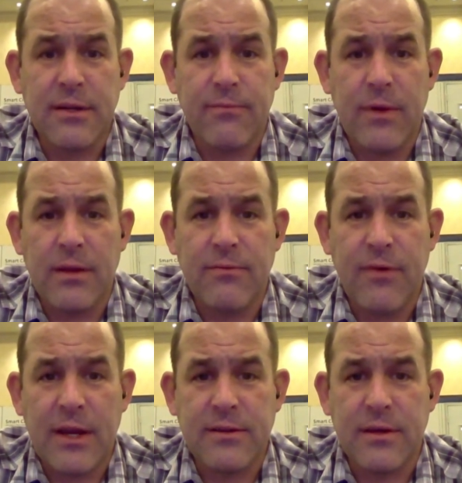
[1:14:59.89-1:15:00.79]
And in, in
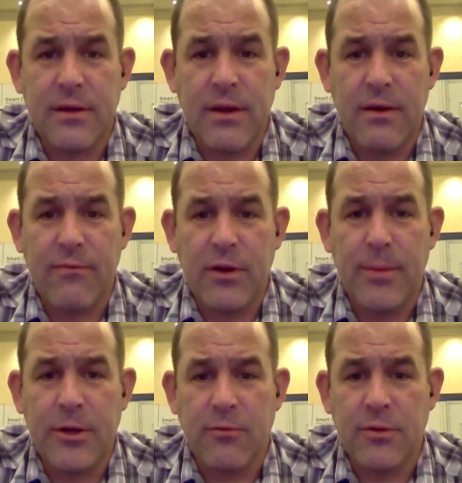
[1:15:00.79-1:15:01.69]
fact, a, a, friend of
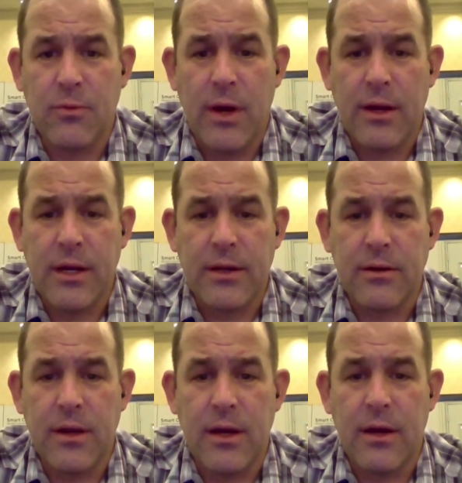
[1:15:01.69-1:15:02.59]
mine over at the
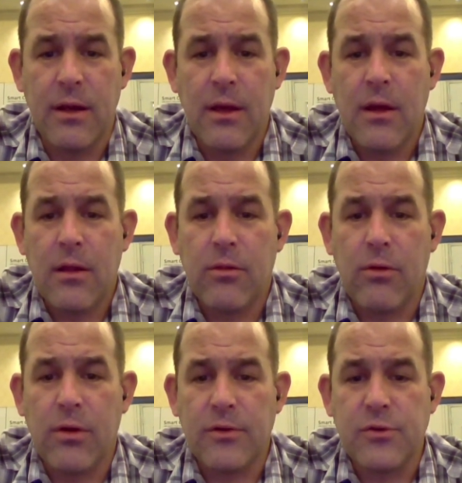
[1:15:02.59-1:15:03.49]
Wirecutter, uh,
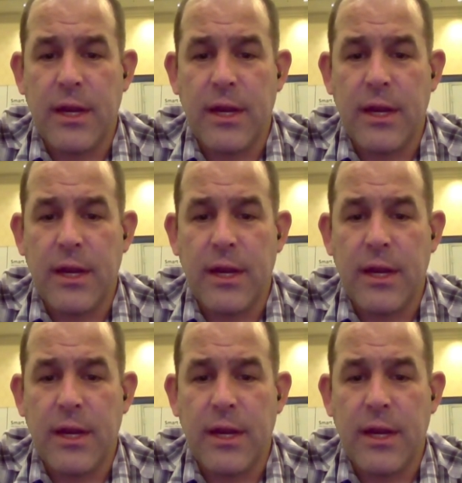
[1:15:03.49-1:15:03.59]
Laura